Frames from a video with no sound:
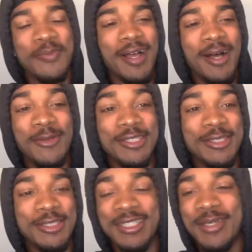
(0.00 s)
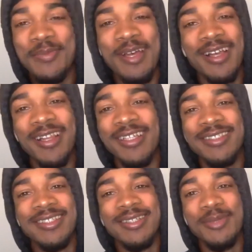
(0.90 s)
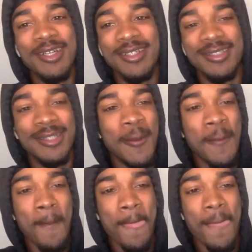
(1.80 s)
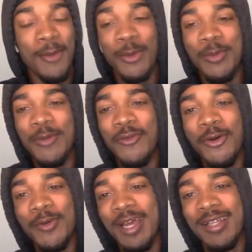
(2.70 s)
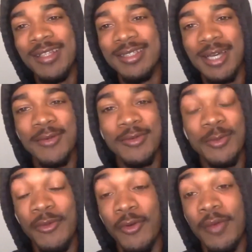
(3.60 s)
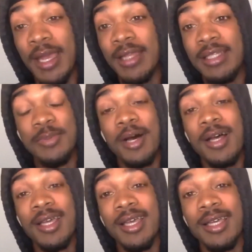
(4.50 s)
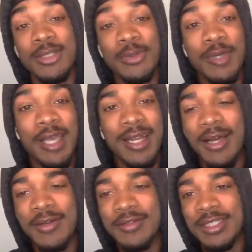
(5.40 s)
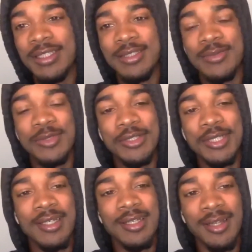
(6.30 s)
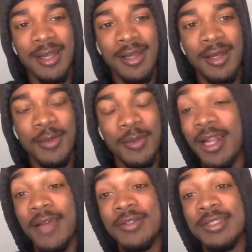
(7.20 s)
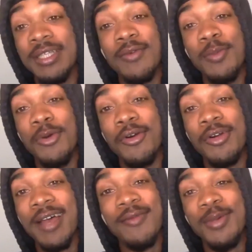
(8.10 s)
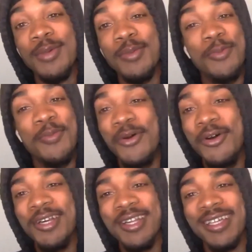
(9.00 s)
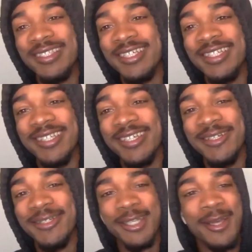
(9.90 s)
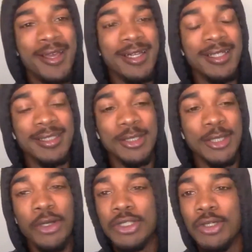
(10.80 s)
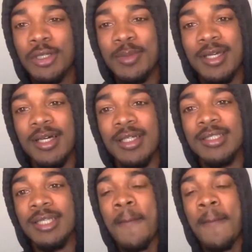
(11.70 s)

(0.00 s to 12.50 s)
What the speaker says: I was just sitting back listening because before we had this podcast, we had a conversation where you said, my life is never boring. I haven't been bored in like 10 years. And it's only because